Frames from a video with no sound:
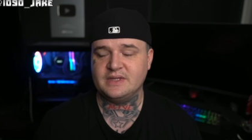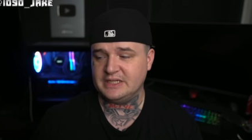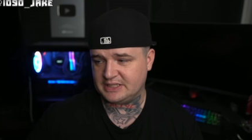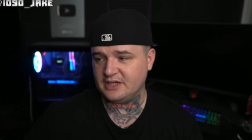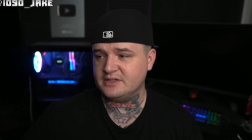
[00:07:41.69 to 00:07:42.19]
He
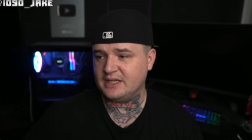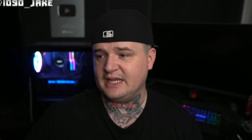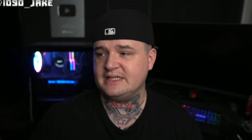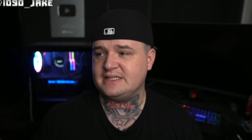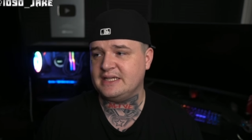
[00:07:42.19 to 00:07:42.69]
killed an
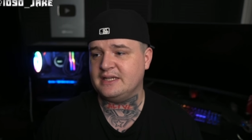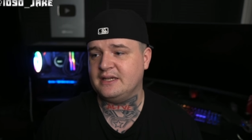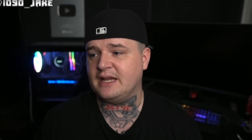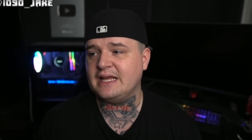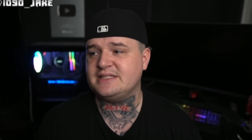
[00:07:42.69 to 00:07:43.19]
18
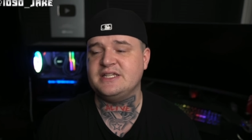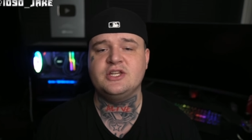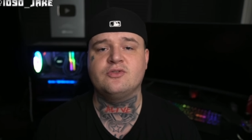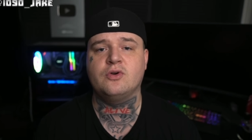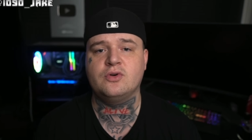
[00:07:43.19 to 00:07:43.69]
and
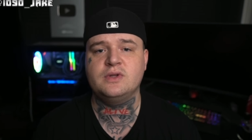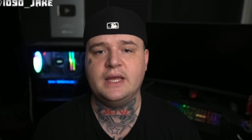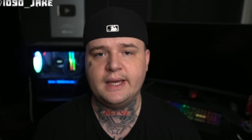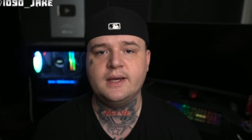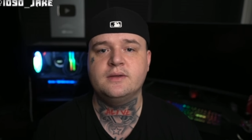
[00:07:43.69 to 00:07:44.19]
19 year old,
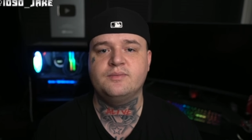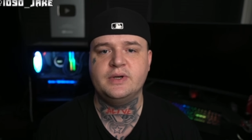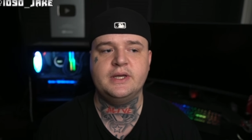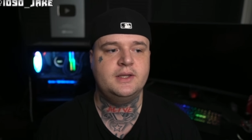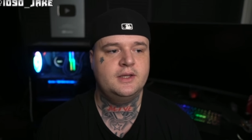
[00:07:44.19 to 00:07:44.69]
yeah,
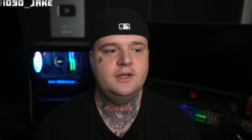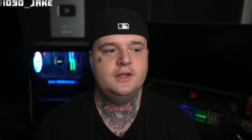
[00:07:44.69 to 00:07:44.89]
but